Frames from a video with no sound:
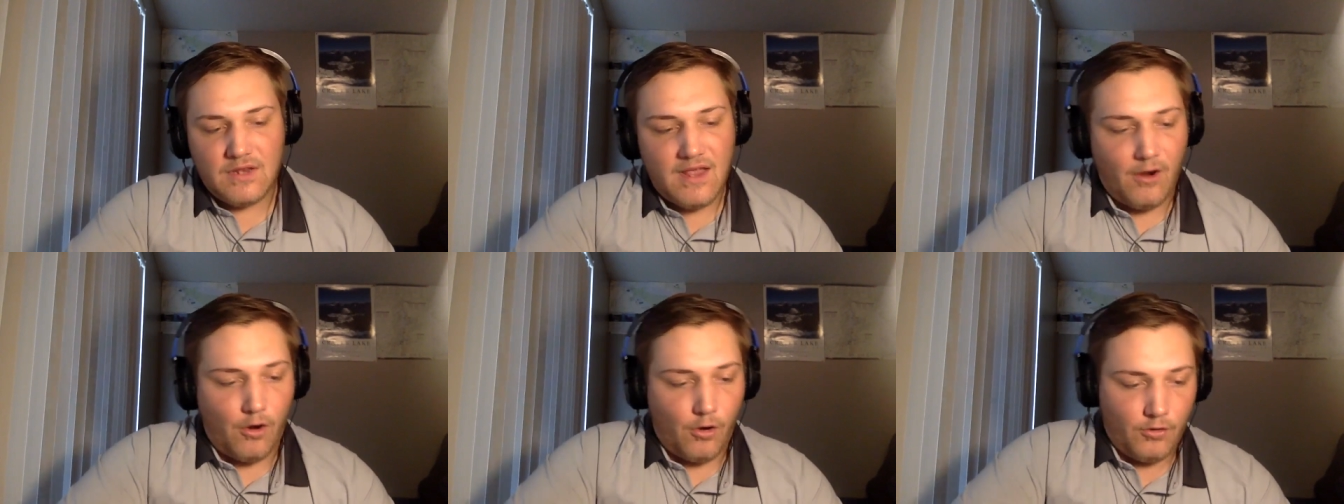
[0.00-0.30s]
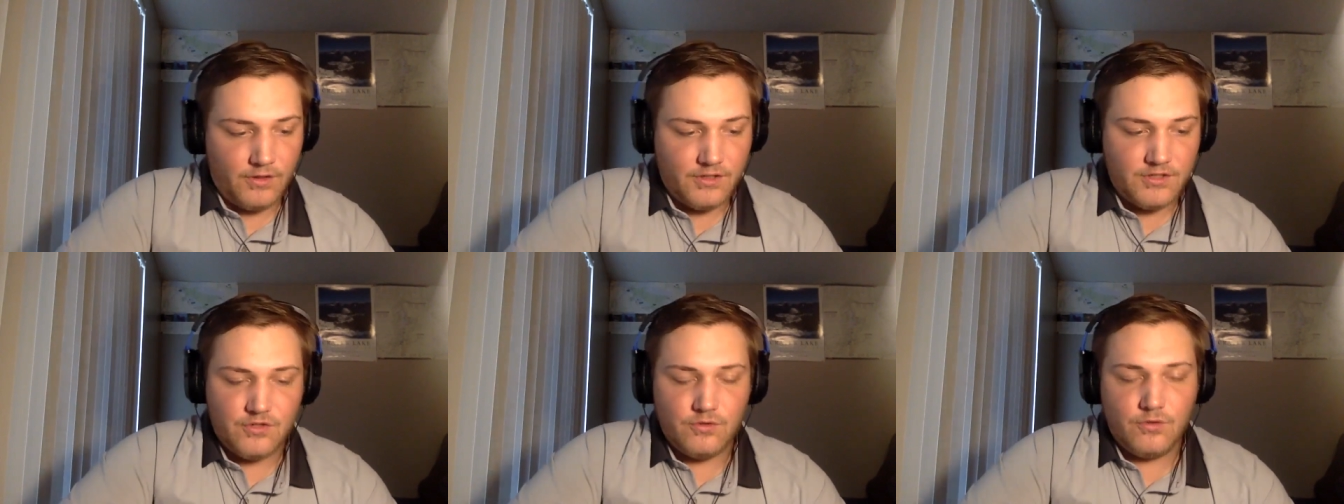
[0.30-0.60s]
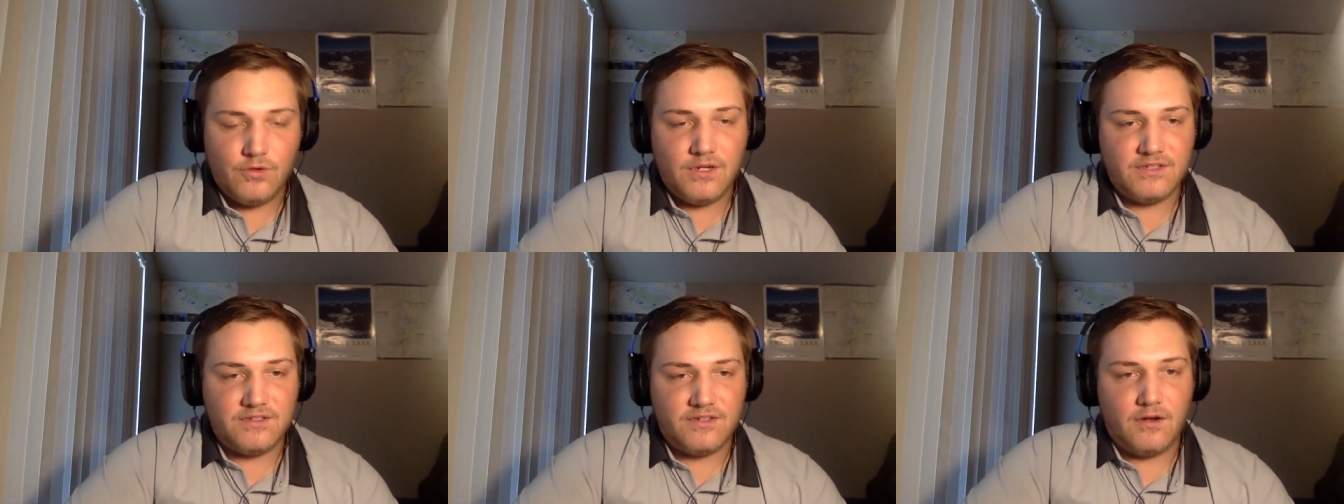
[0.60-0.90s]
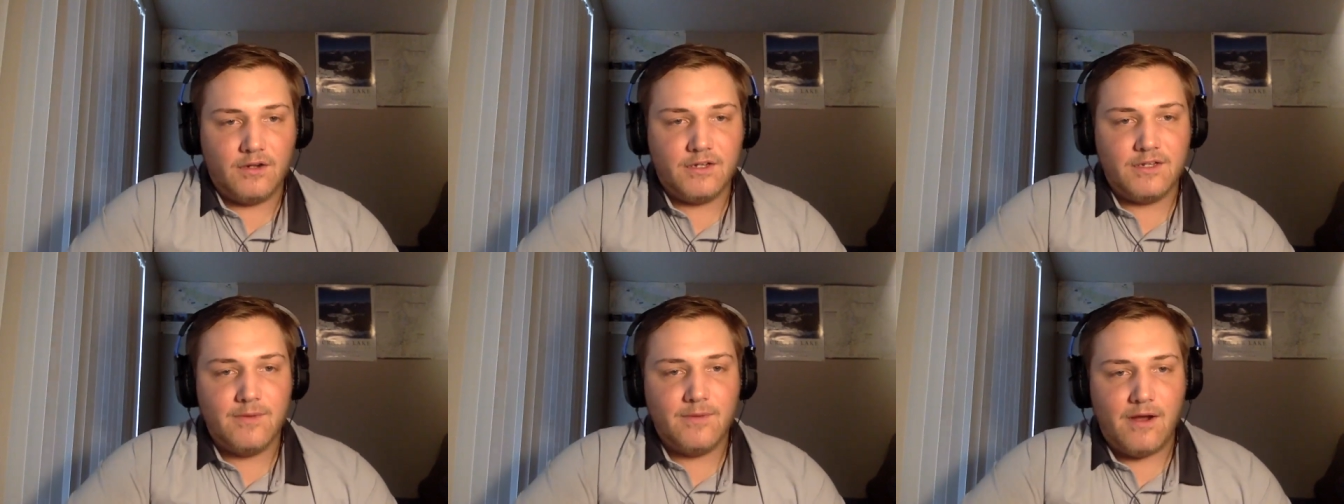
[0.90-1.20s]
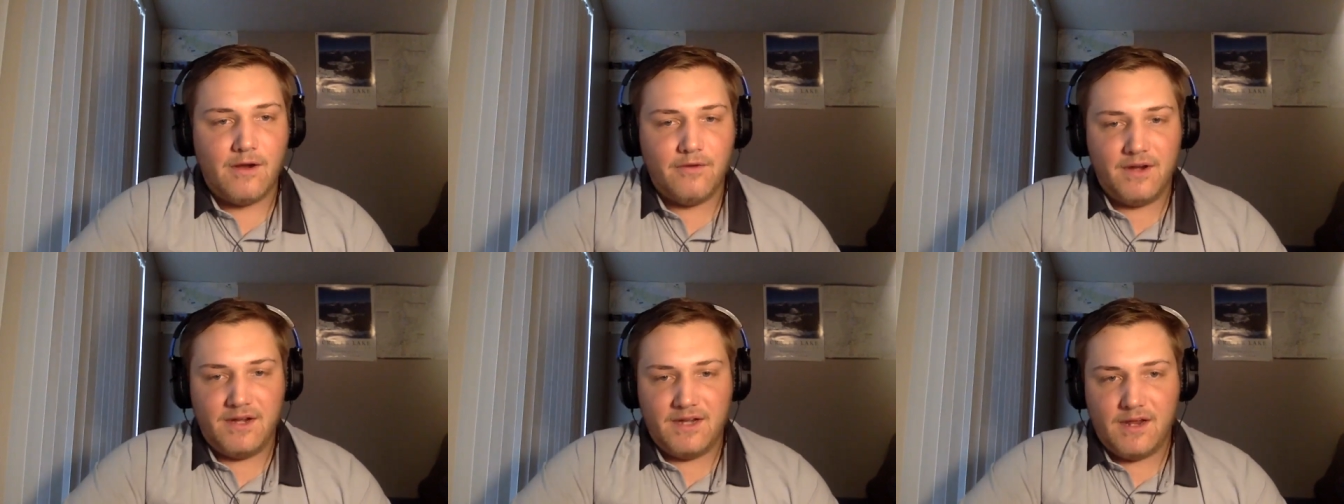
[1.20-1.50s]
are enjoying talking
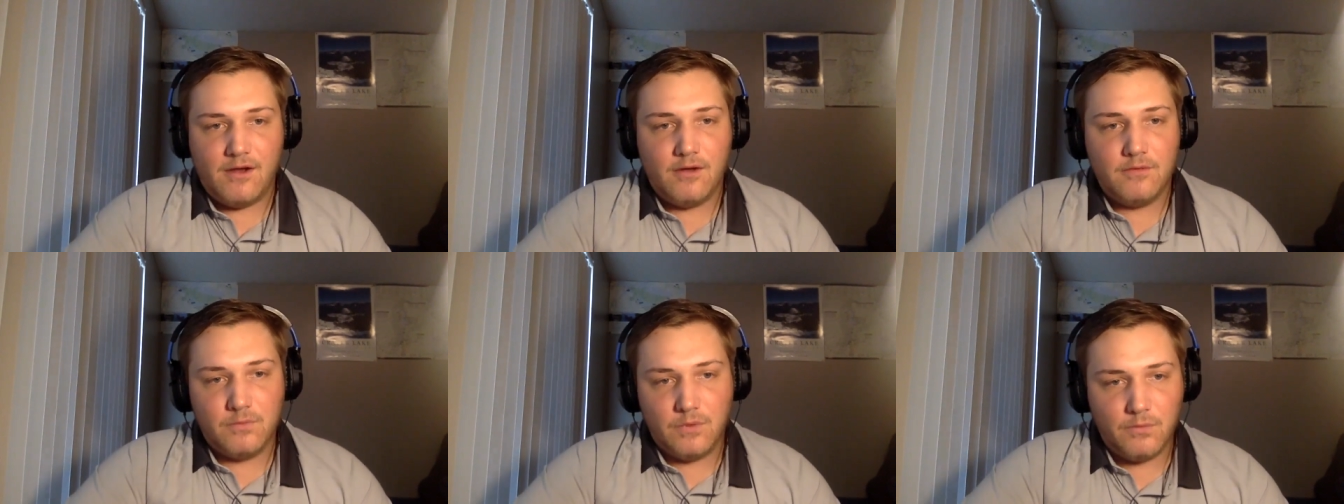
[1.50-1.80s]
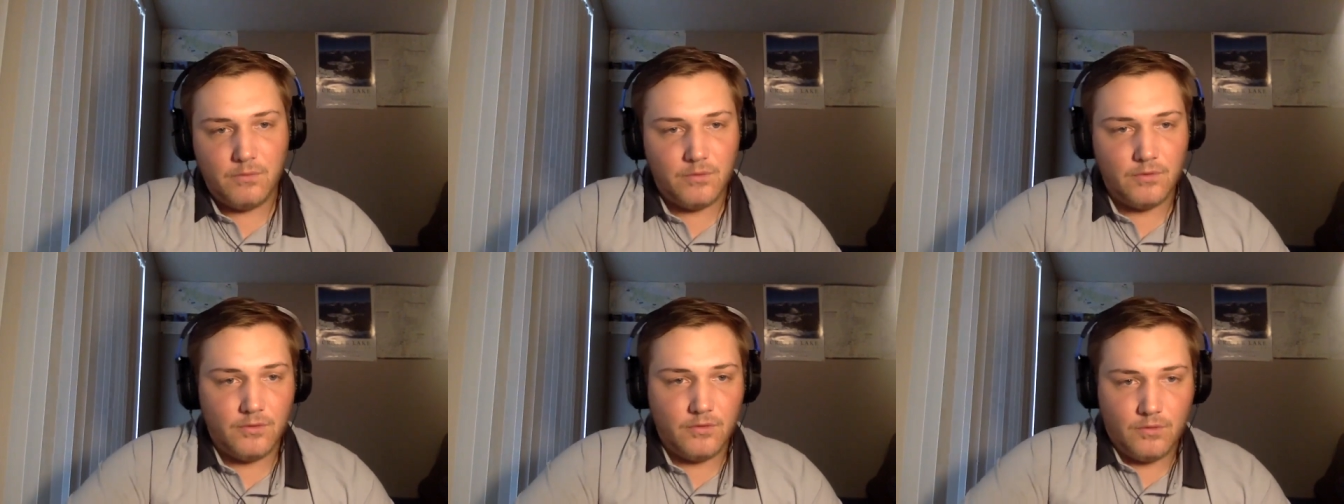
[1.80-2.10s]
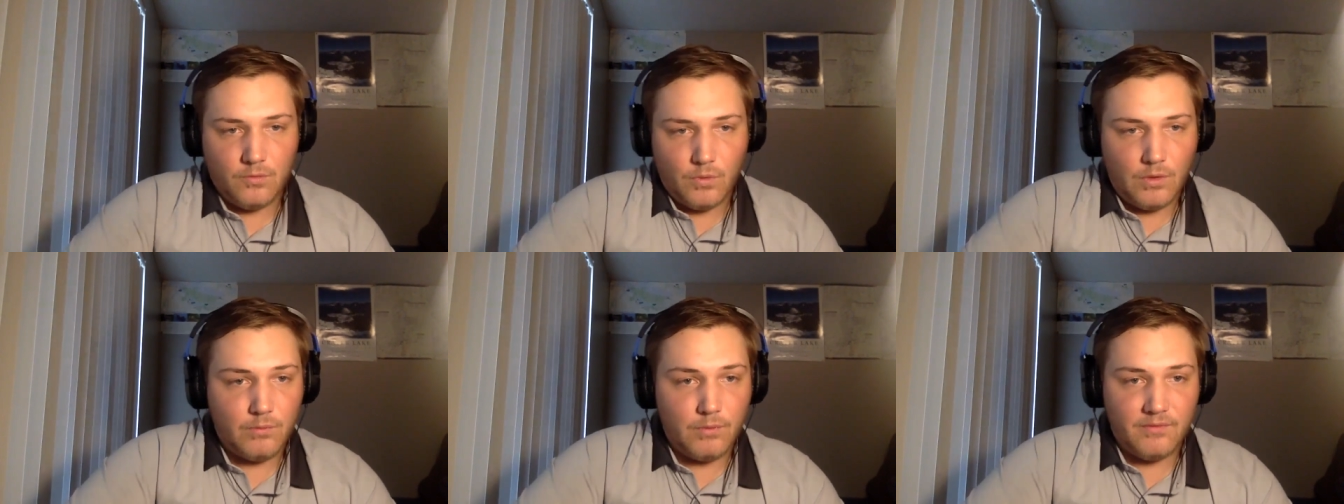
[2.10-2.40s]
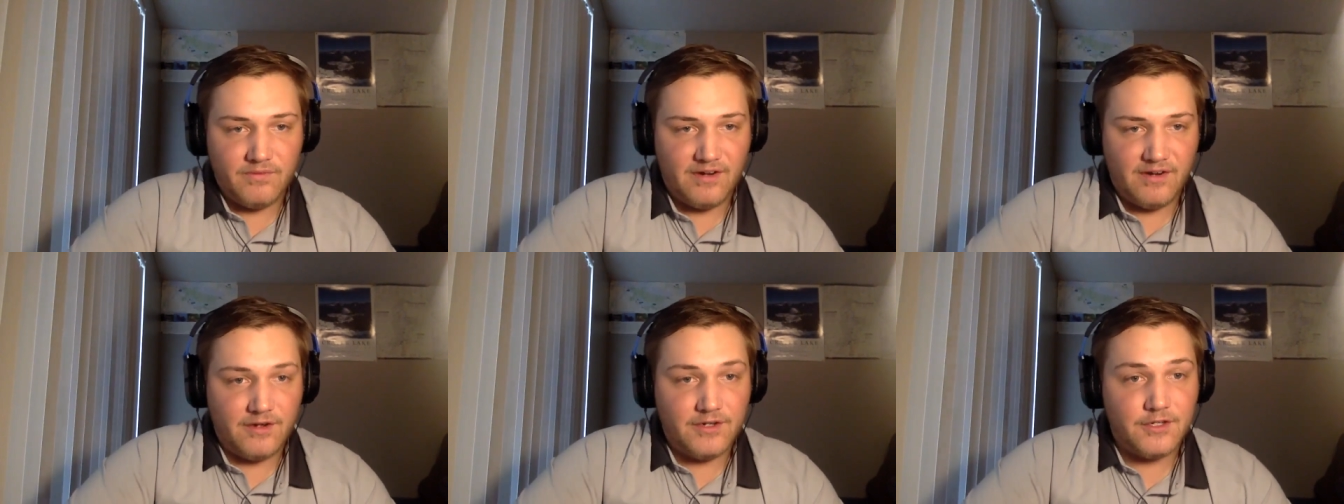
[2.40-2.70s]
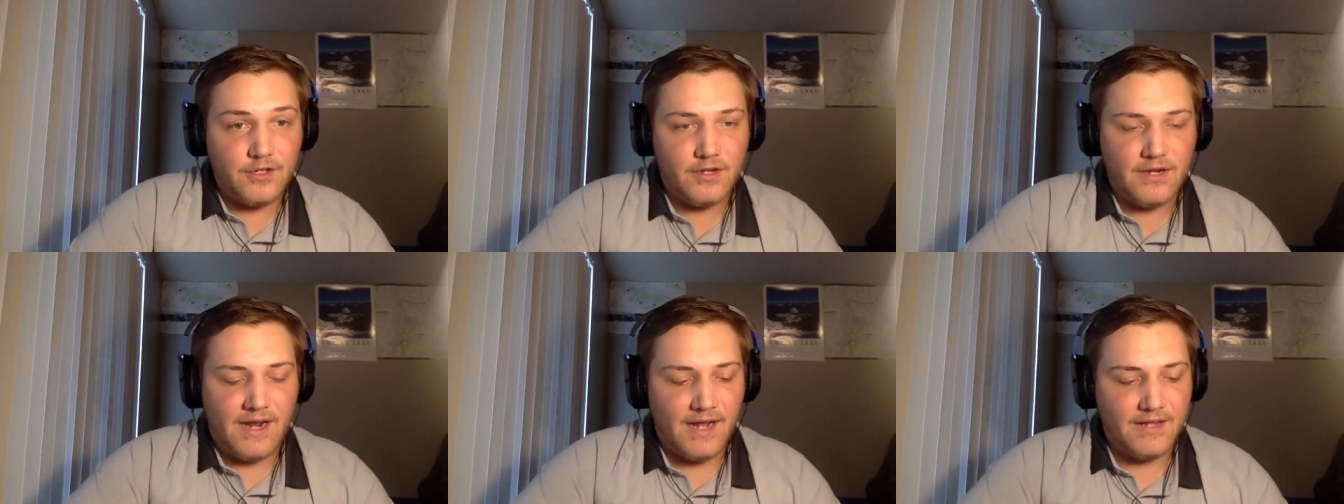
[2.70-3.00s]
about right now and what we're very
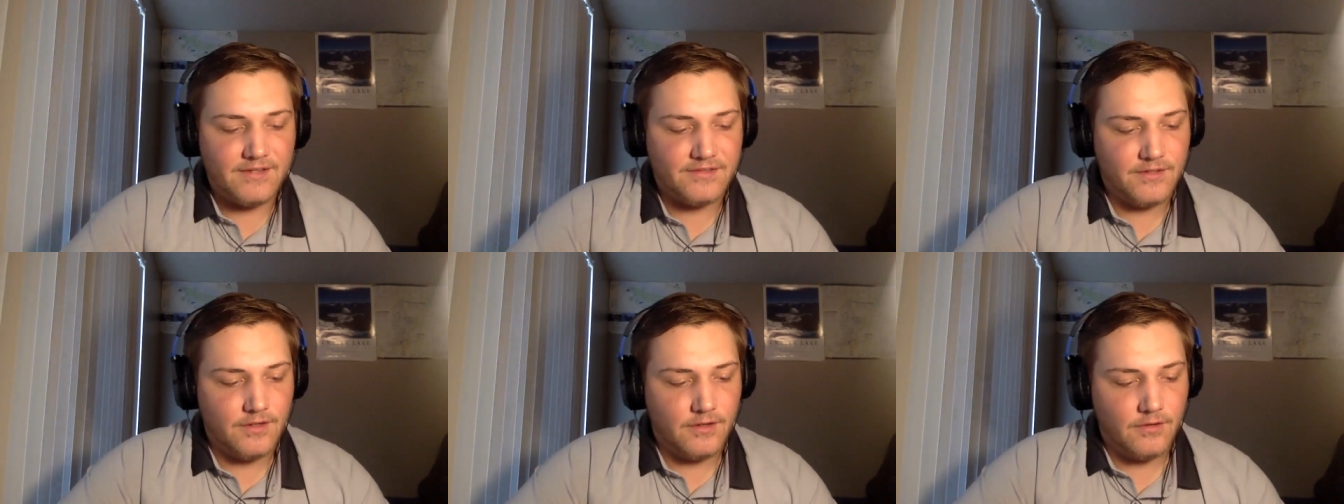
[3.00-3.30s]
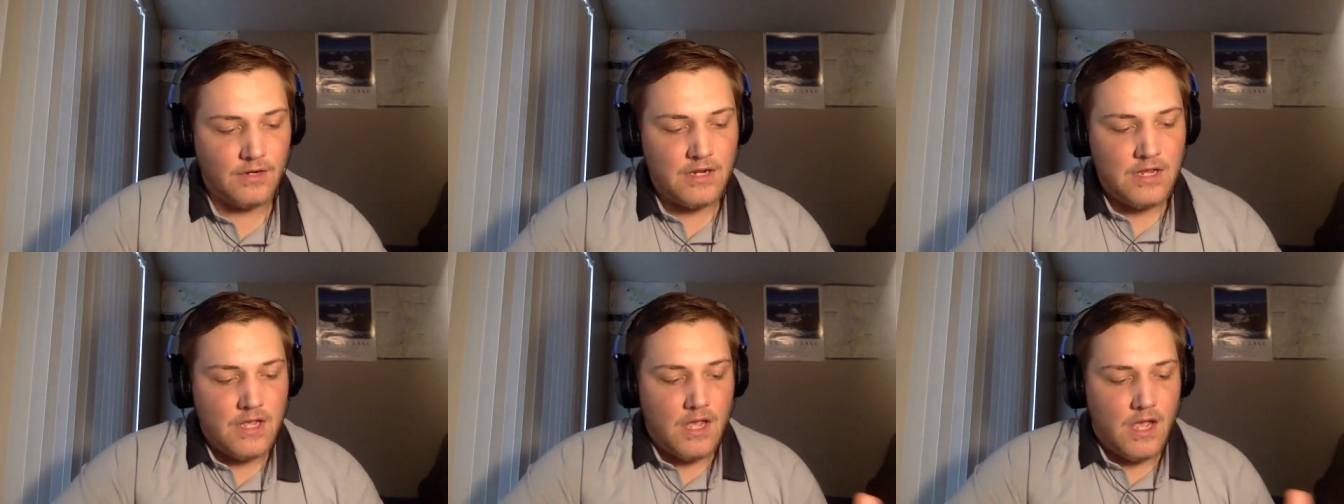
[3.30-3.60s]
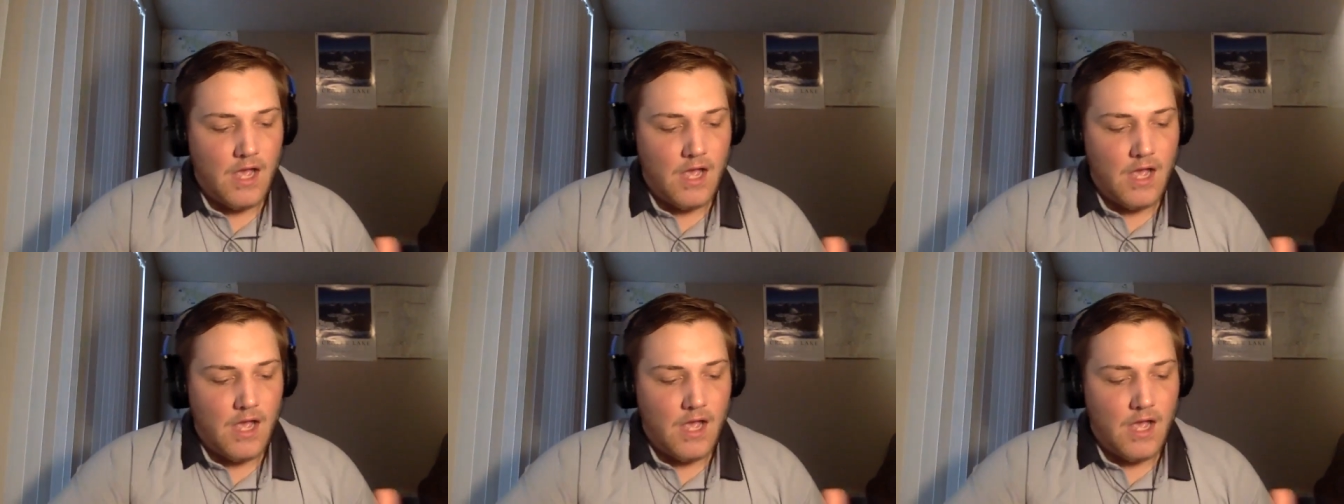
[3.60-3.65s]
good at. So